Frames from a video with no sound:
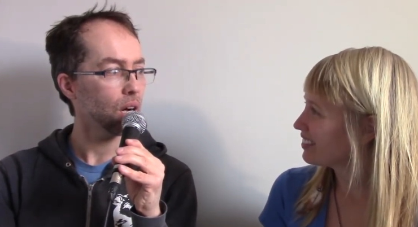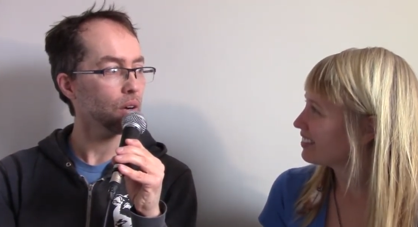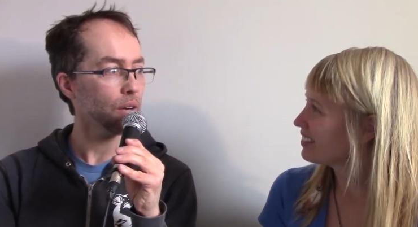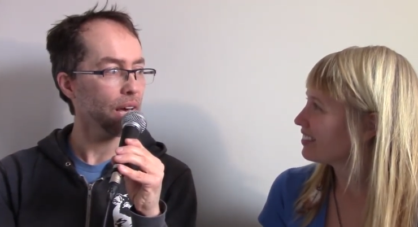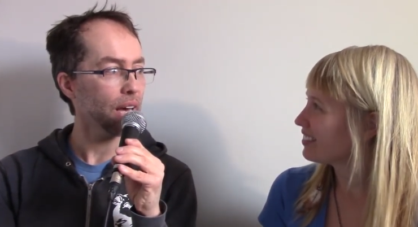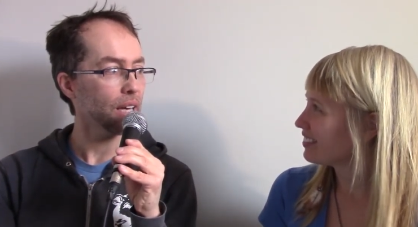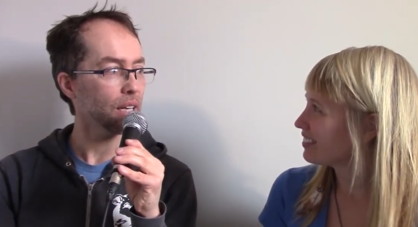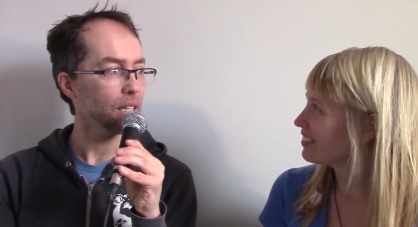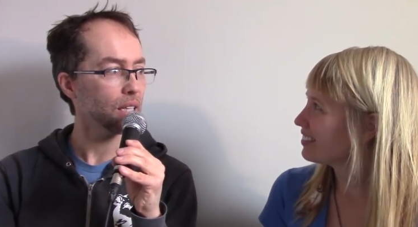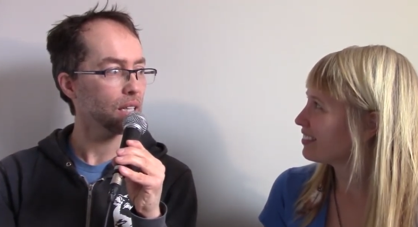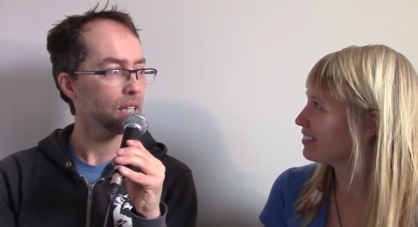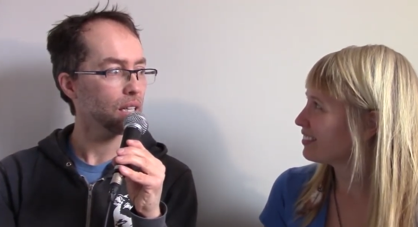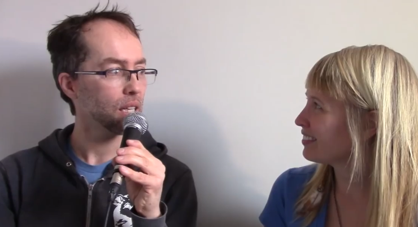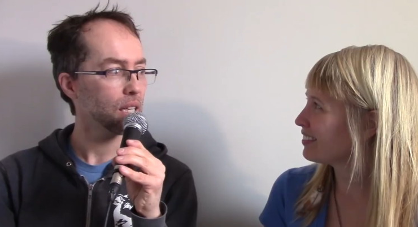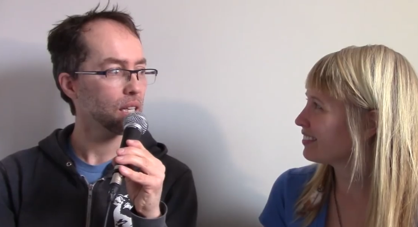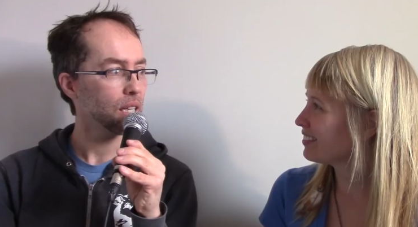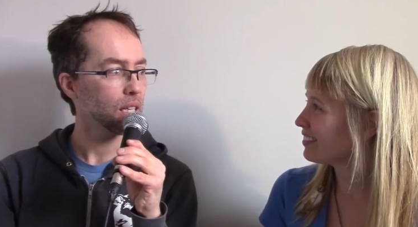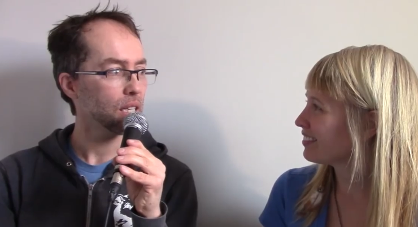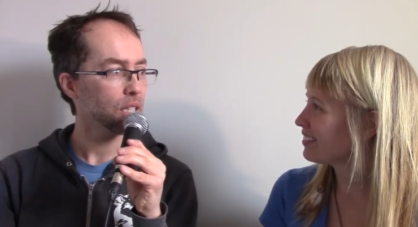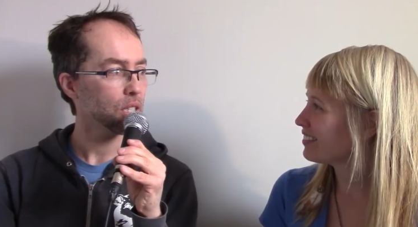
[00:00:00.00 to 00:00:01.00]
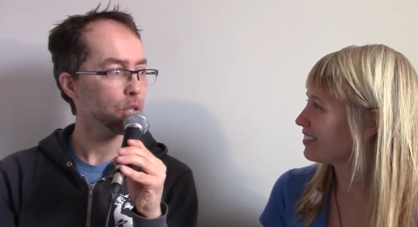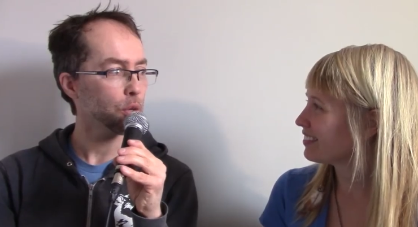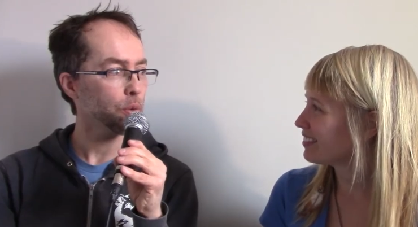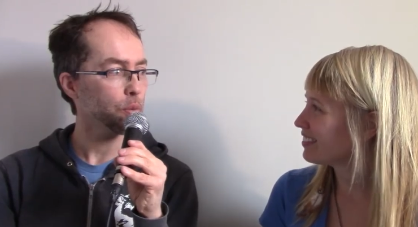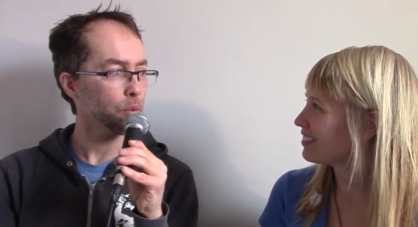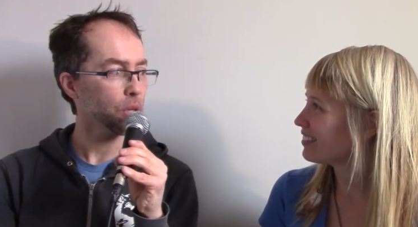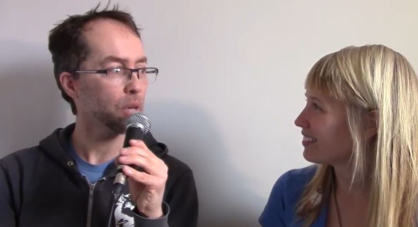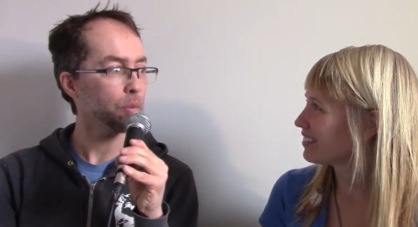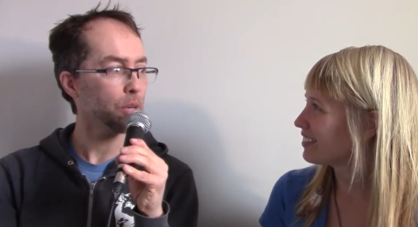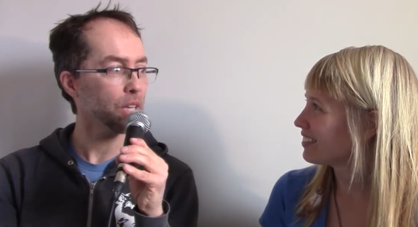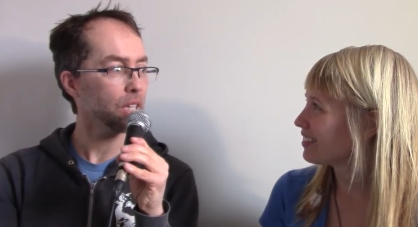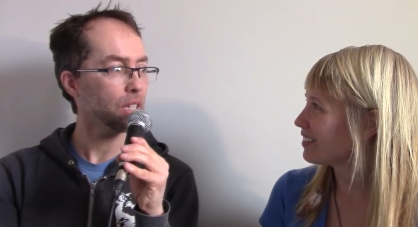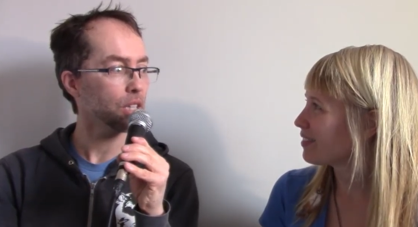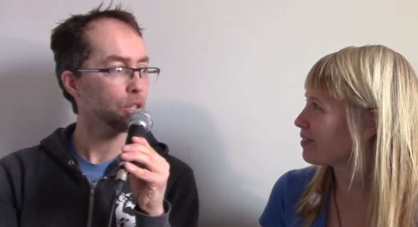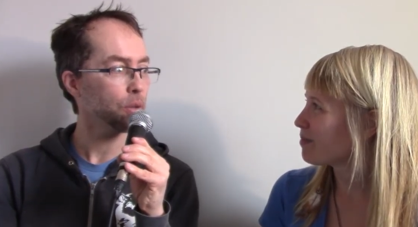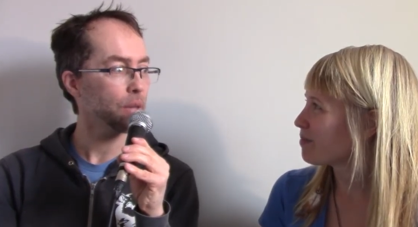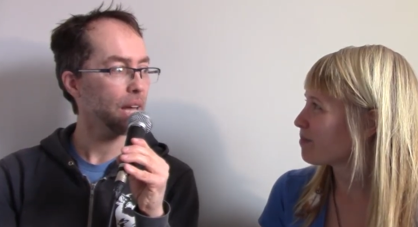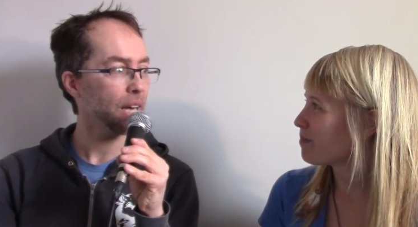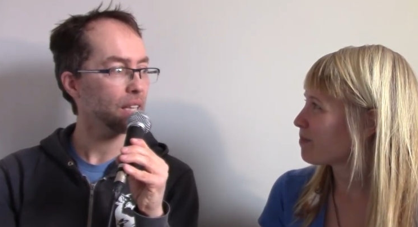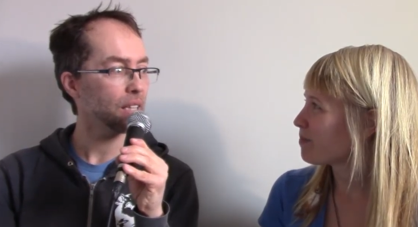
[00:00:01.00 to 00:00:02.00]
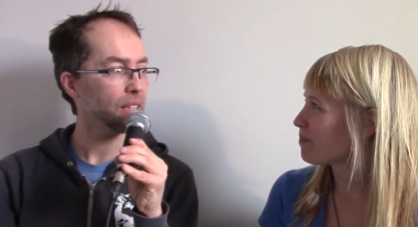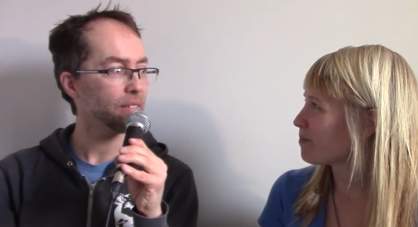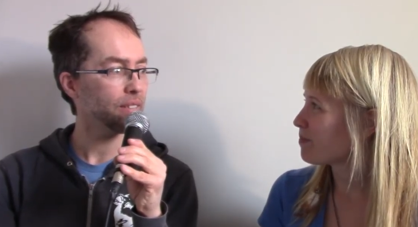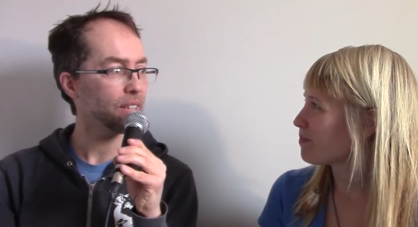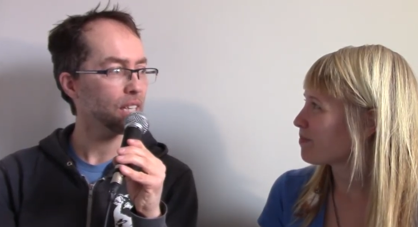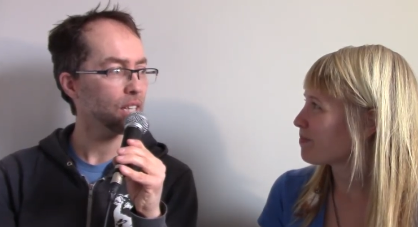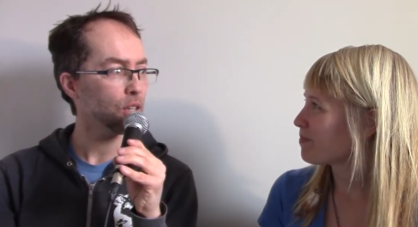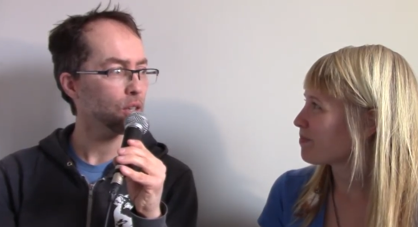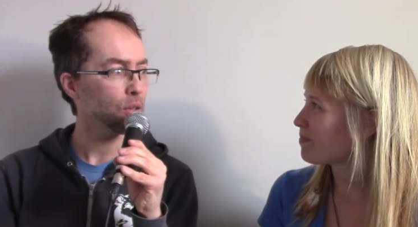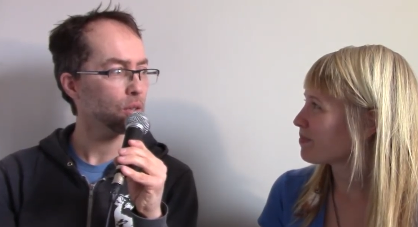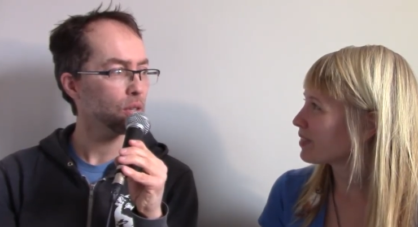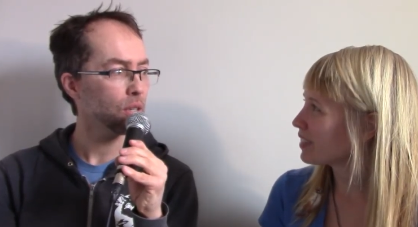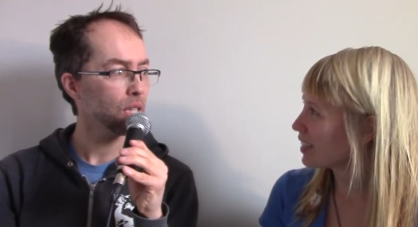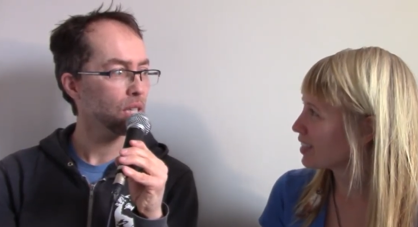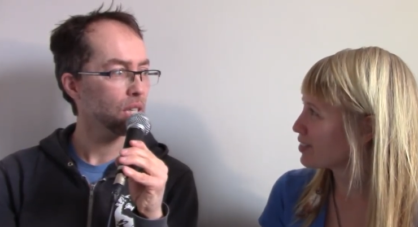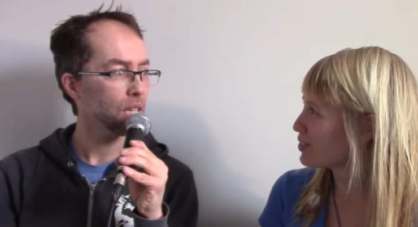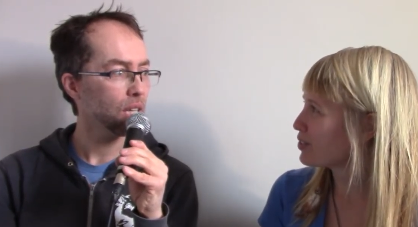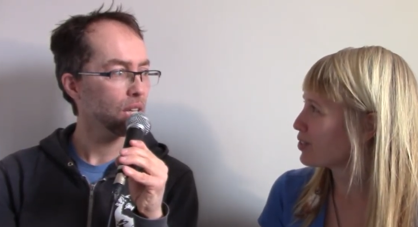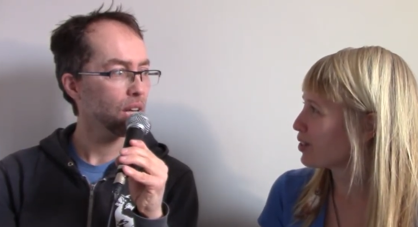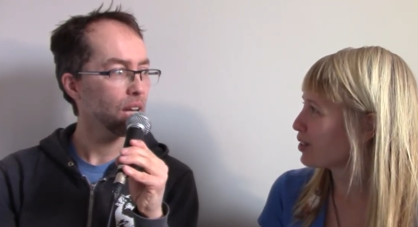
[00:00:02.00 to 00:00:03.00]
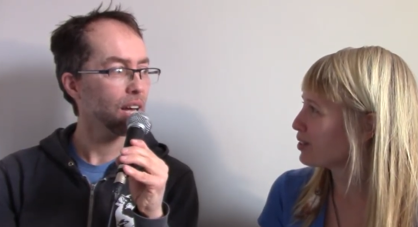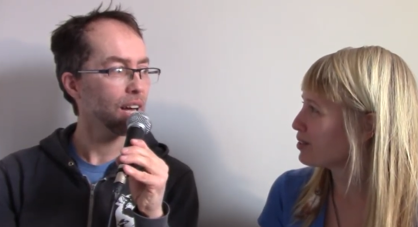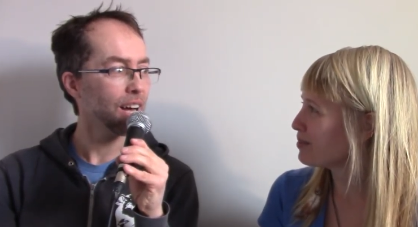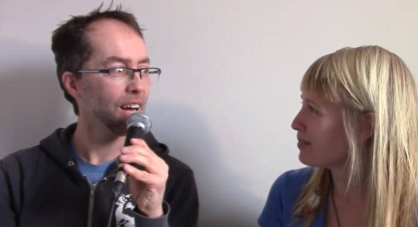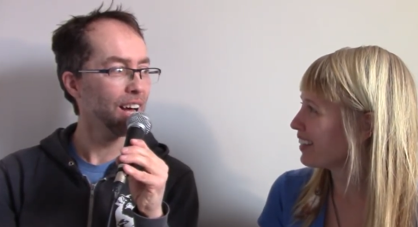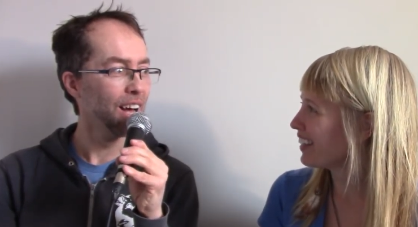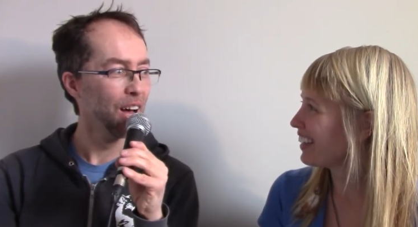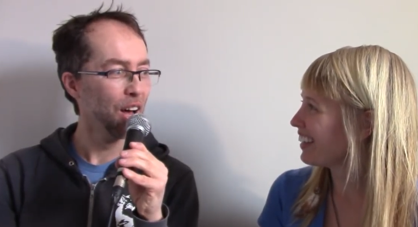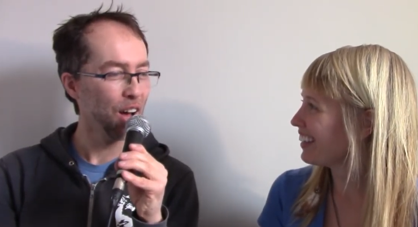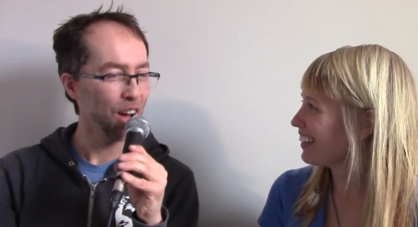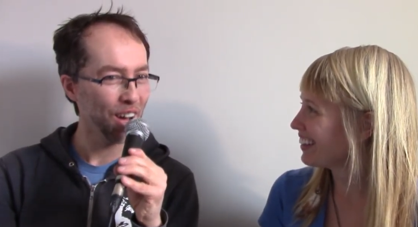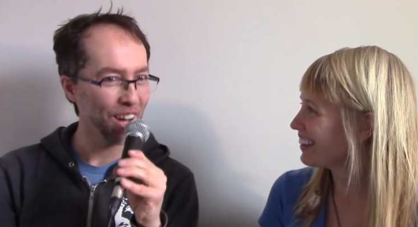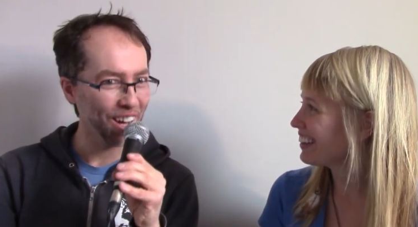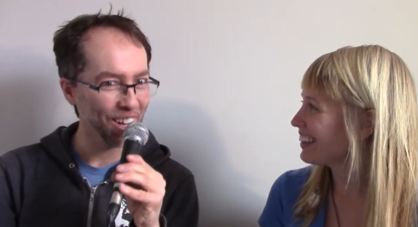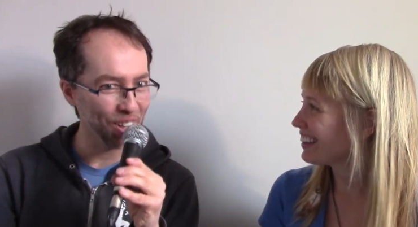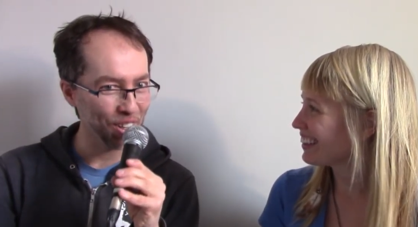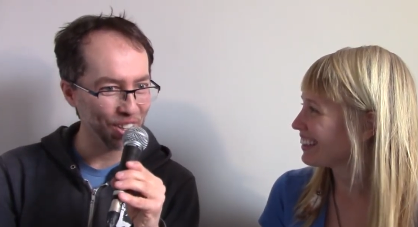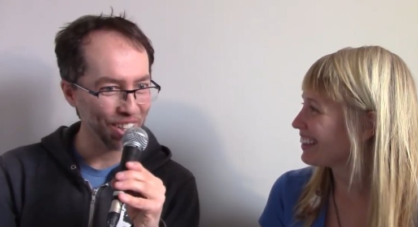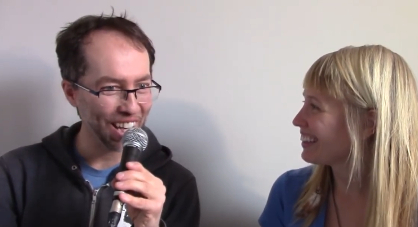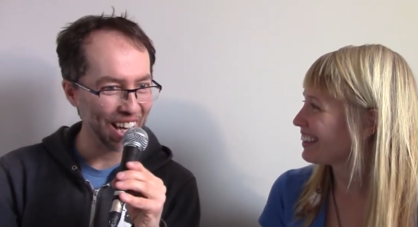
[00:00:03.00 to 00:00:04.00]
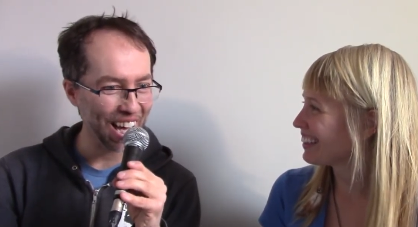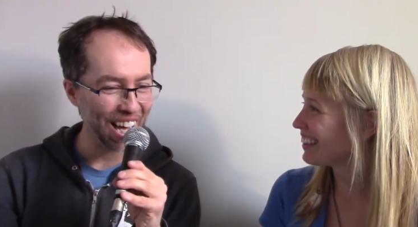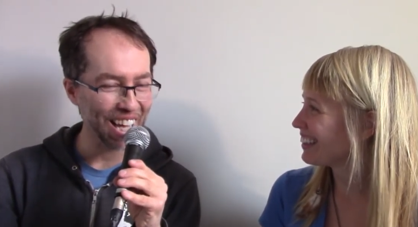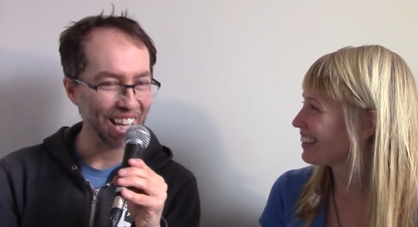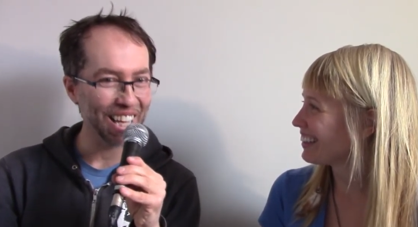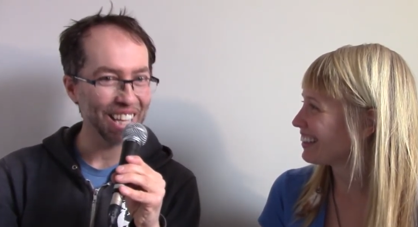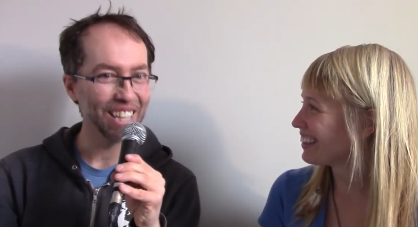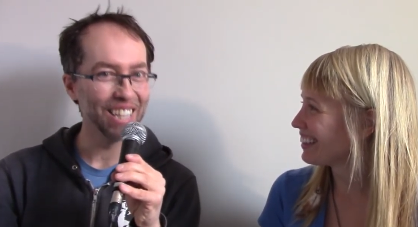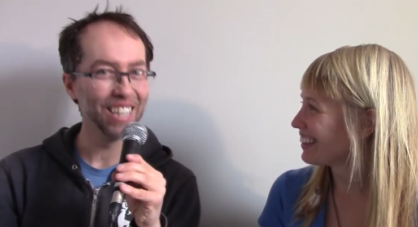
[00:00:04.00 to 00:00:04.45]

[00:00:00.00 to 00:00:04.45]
Speaker 1: Okay. Mm-hmm. So can we include that in the video? Yes, John, you may. Okay.